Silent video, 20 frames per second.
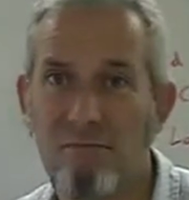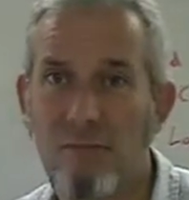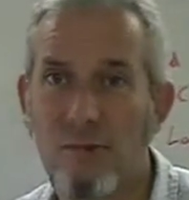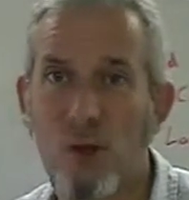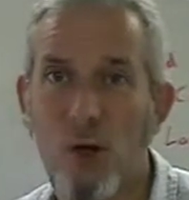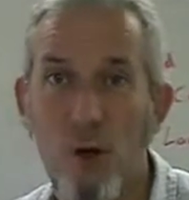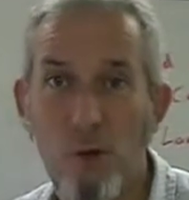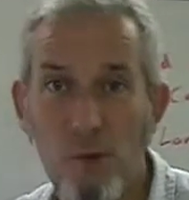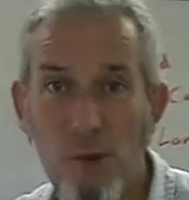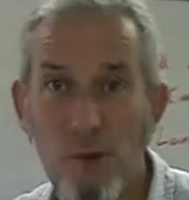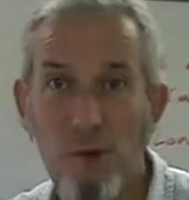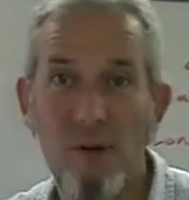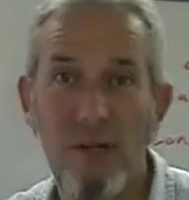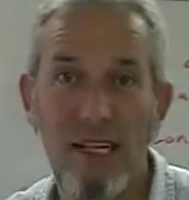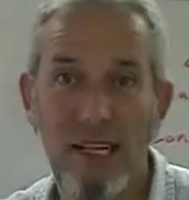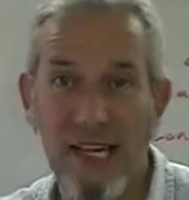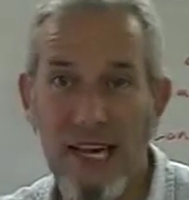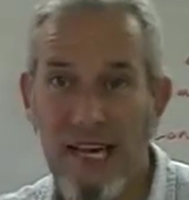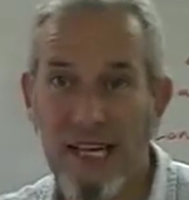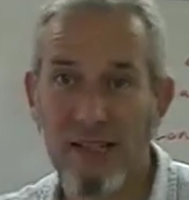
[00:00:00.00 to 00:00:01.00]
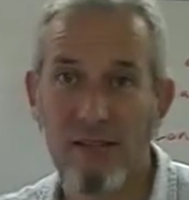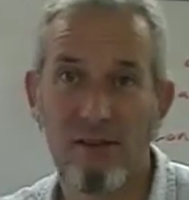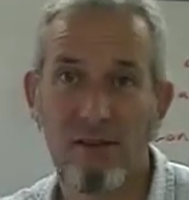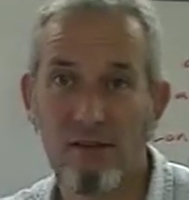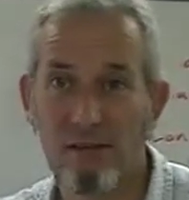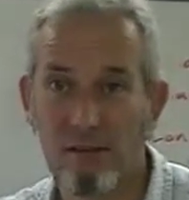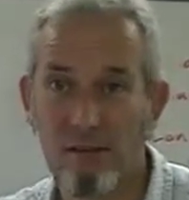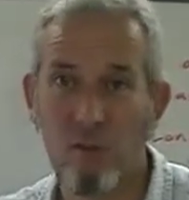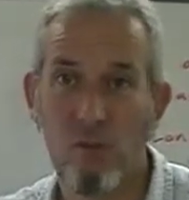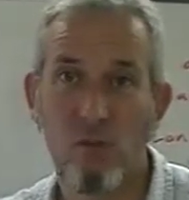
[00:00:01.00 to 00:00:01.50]
communicate
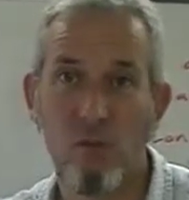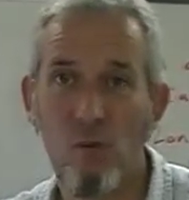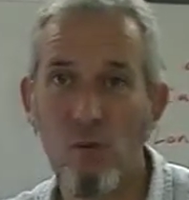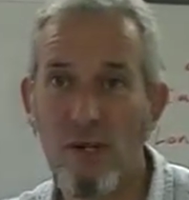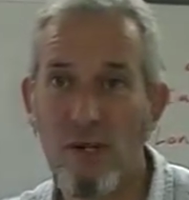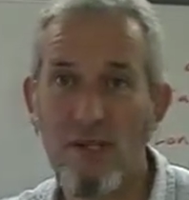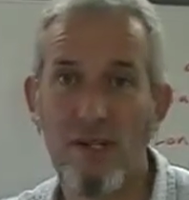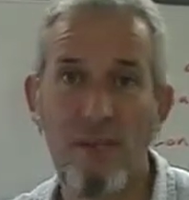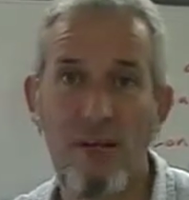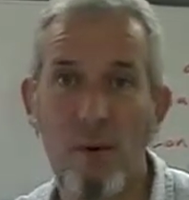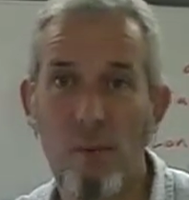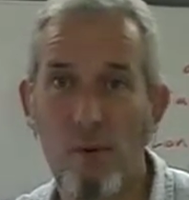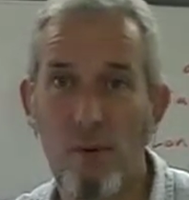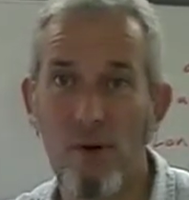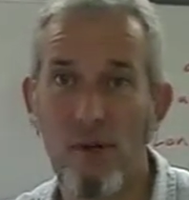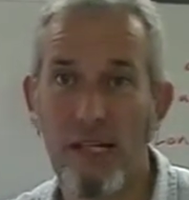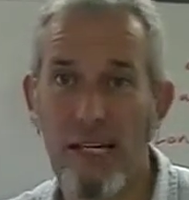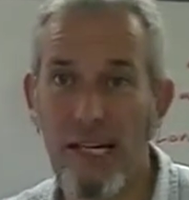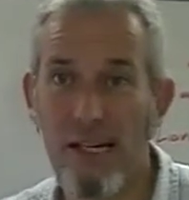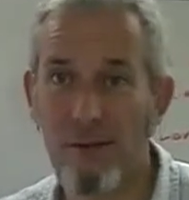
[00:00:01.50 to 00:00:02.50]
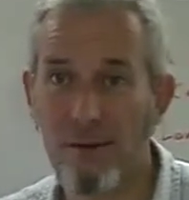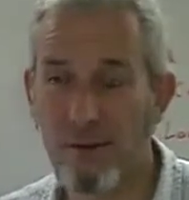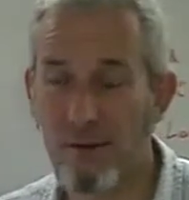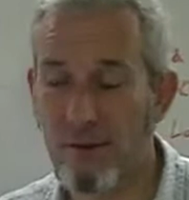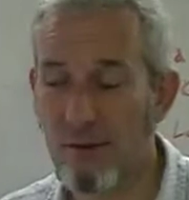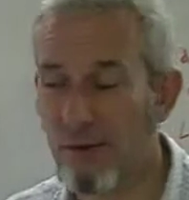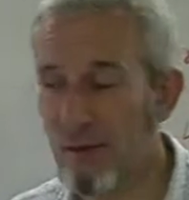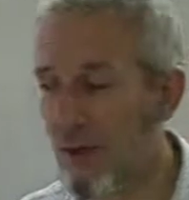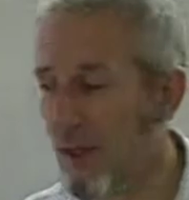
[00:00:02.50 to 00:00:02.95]
with somebody else?